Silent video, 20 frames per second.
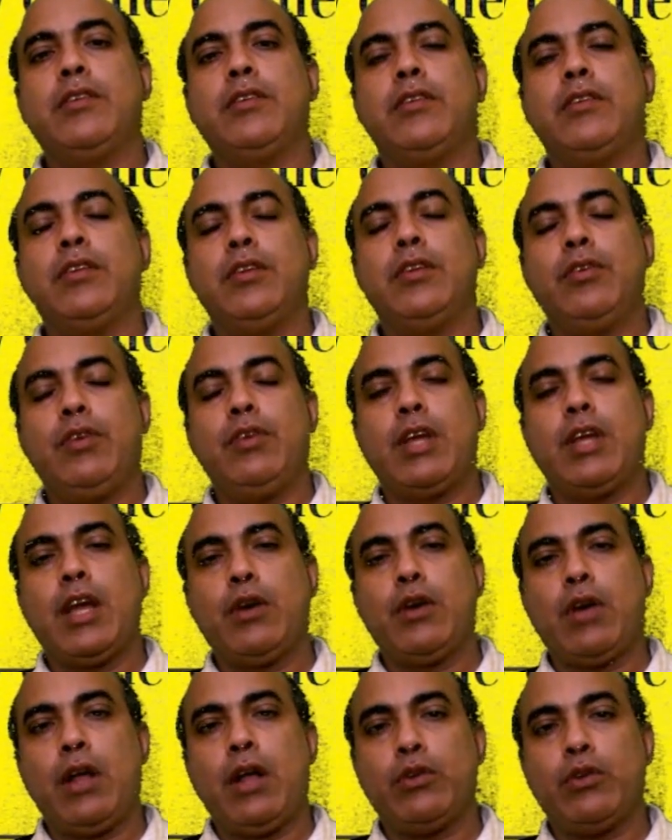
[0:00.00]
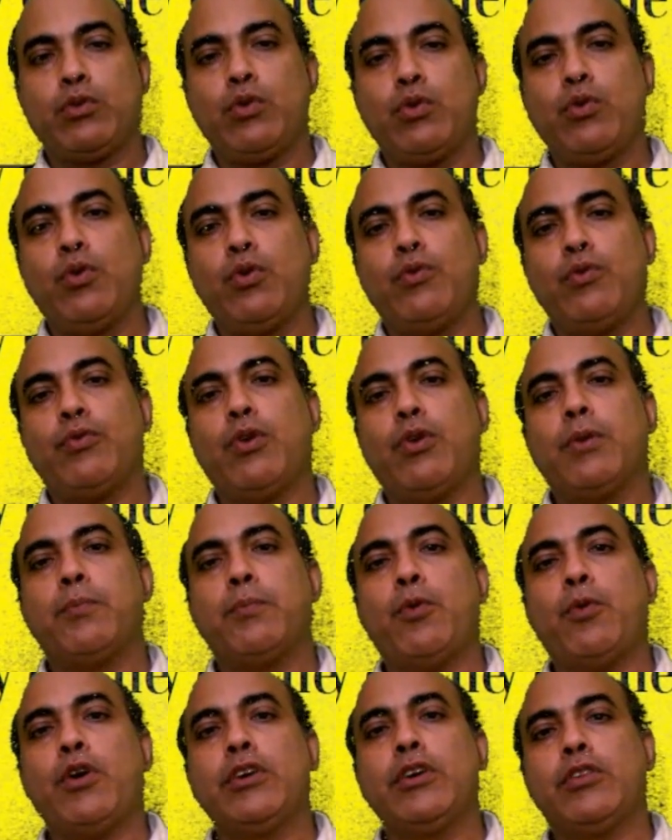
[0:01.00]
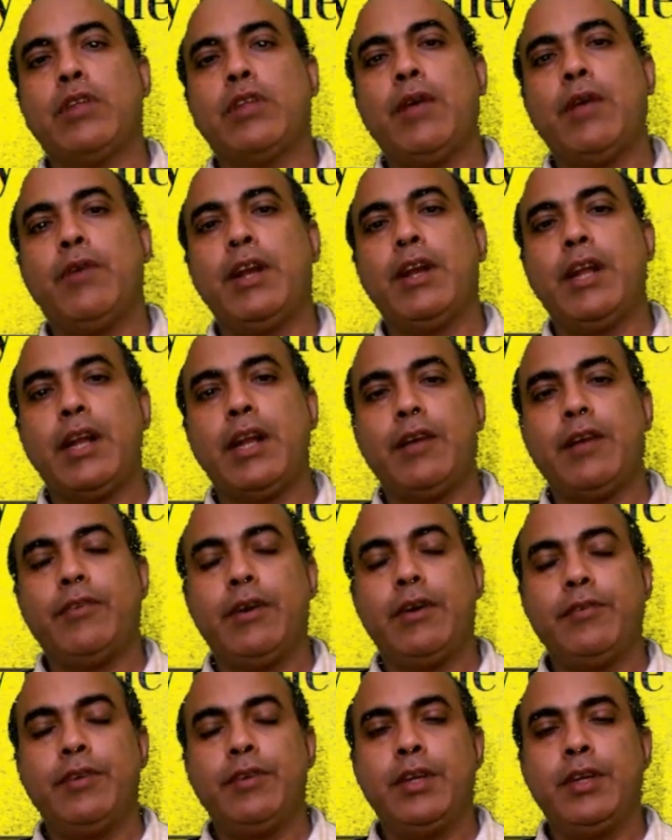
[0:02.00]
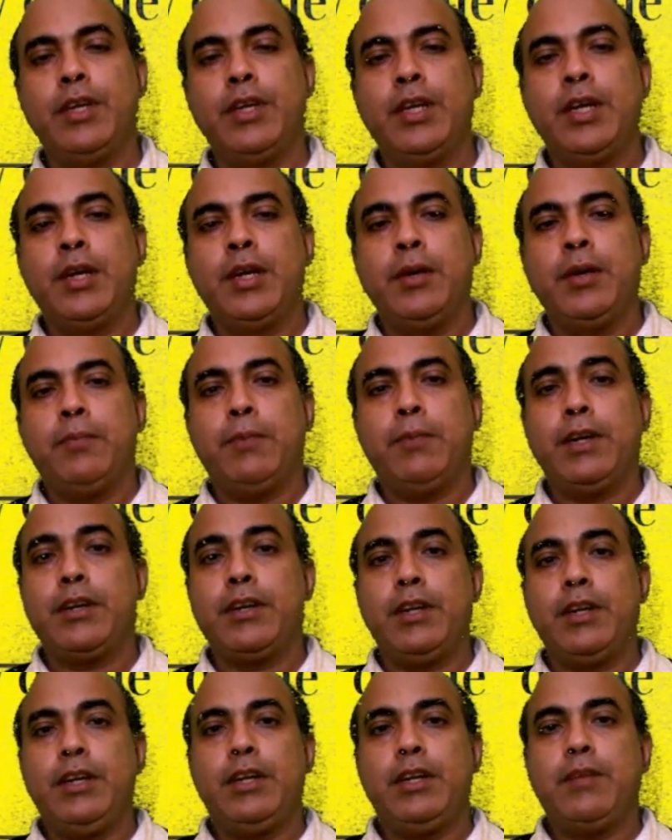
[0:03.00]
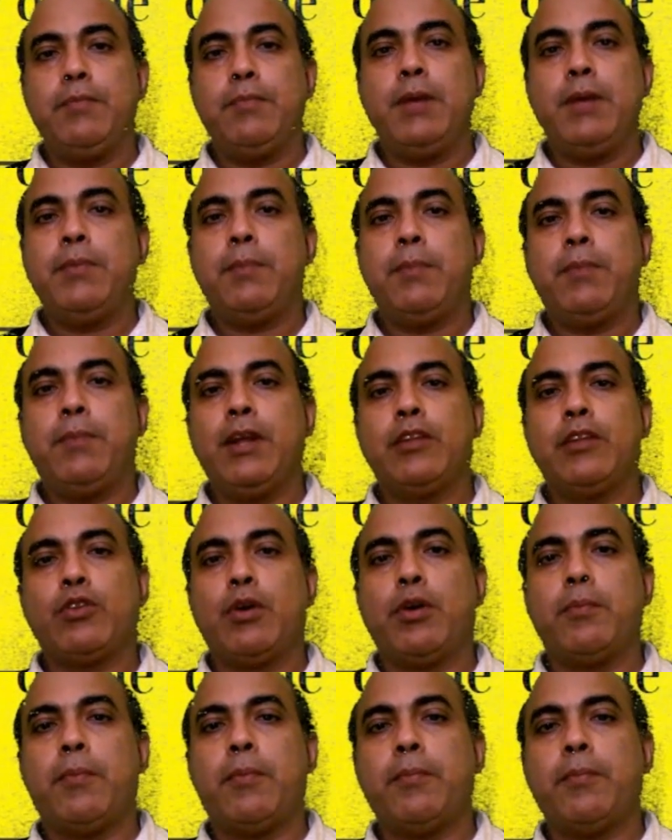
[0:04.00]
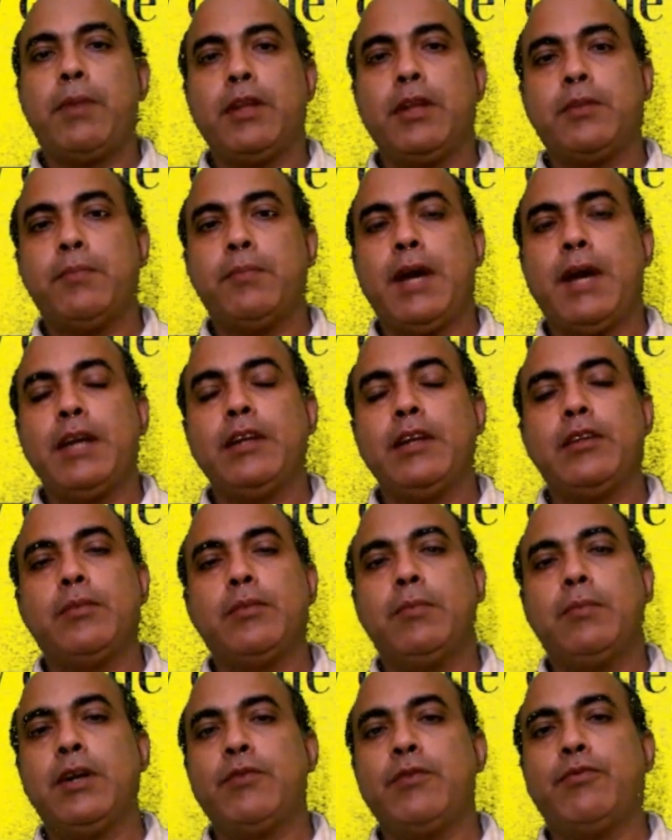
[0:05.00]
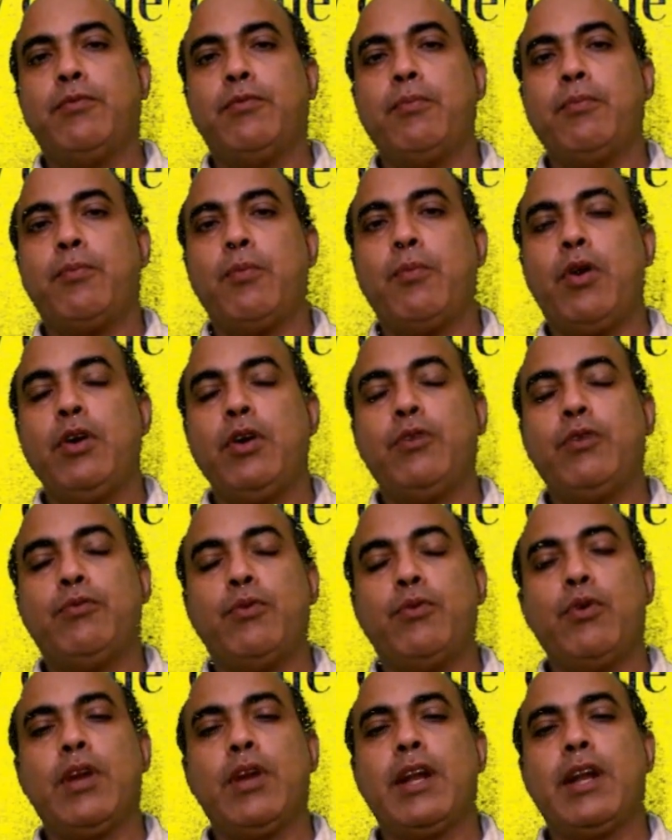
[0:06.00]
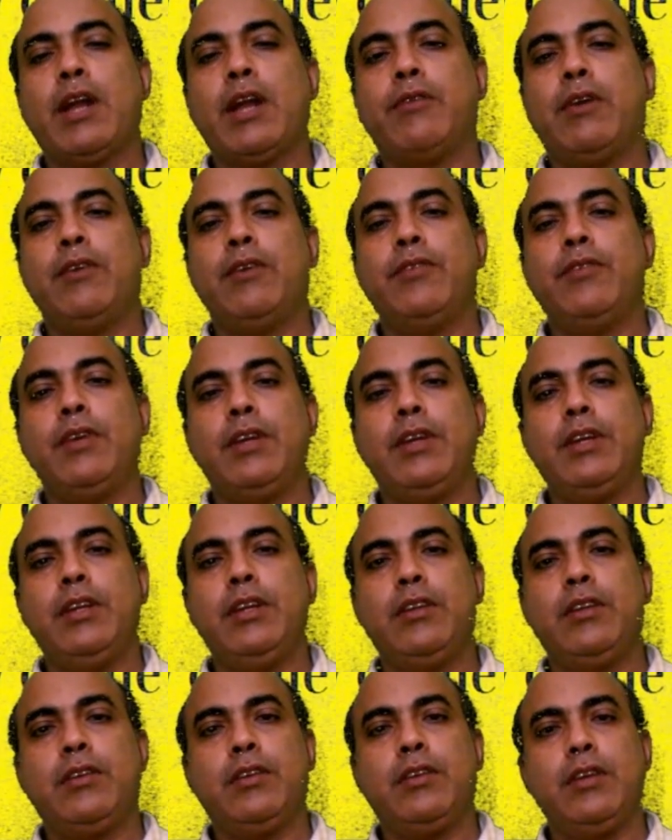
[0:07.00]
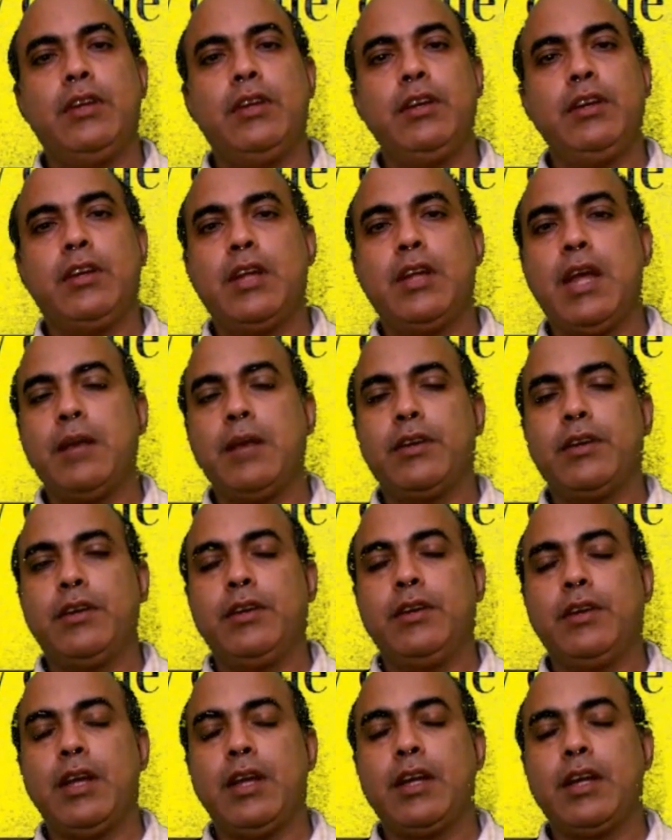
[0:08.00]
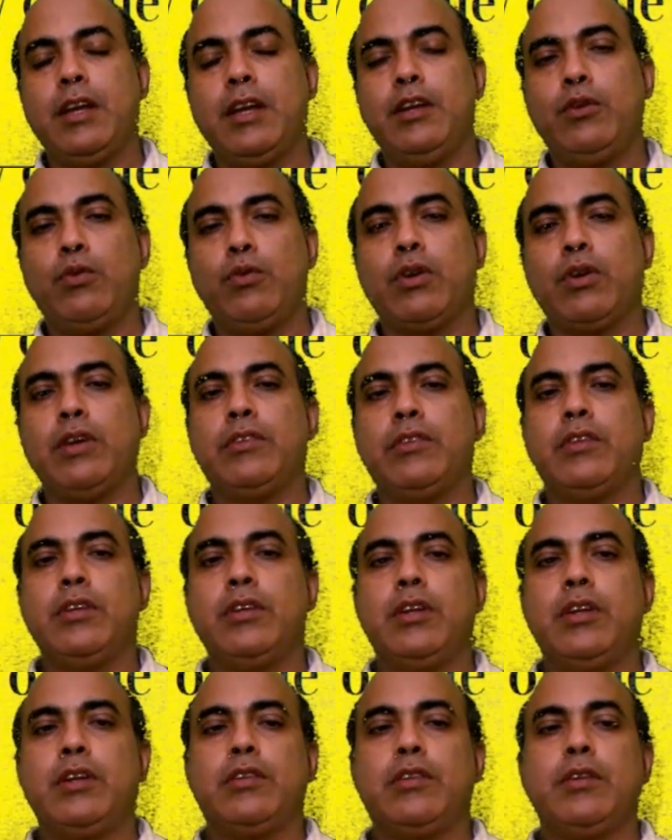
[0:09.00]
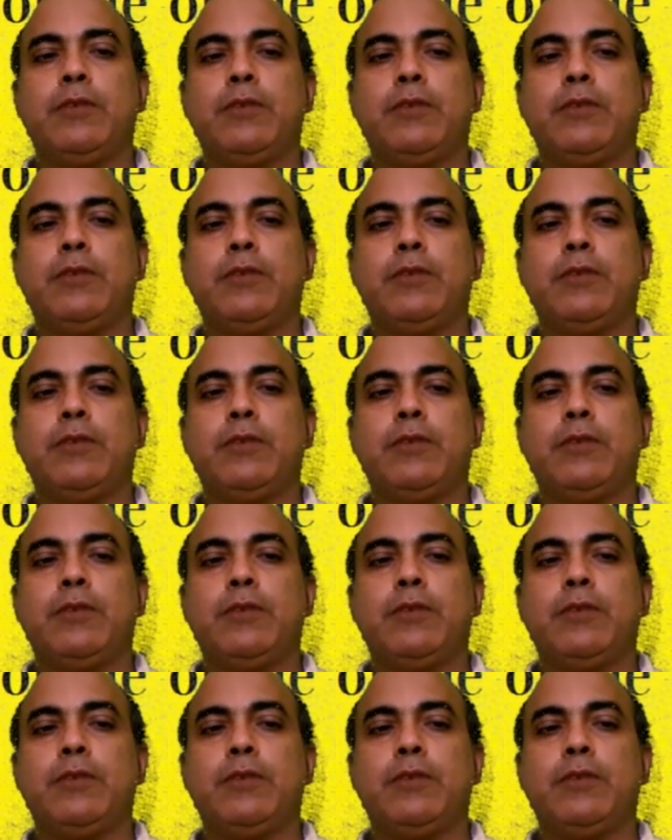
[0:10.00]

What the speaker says: you can also go for 0.7 and above, but it may be plus or plus minus, but 0.4 and above, it can be taken into consideration.